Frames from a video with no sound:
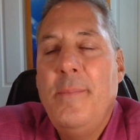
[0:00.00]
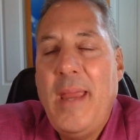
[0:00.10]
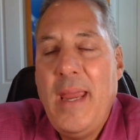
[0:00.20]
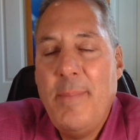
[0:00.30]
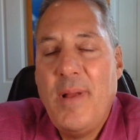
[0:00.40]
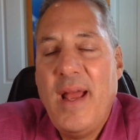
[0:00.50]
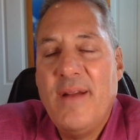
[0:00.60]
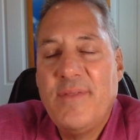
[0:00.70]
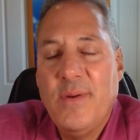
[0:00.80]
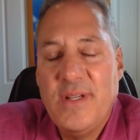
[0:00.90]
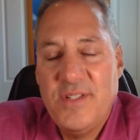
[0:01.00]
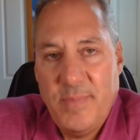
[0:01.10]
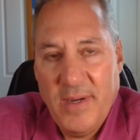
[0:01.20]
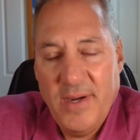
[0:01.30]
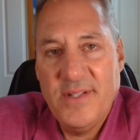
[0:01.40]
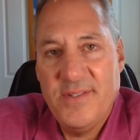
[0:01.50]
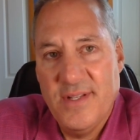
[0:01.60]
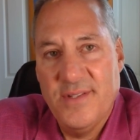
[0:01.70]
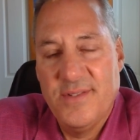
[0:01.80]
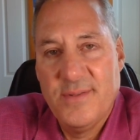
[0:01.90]
People have to experience
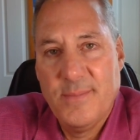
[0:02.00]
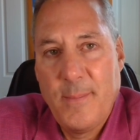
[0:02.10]
this.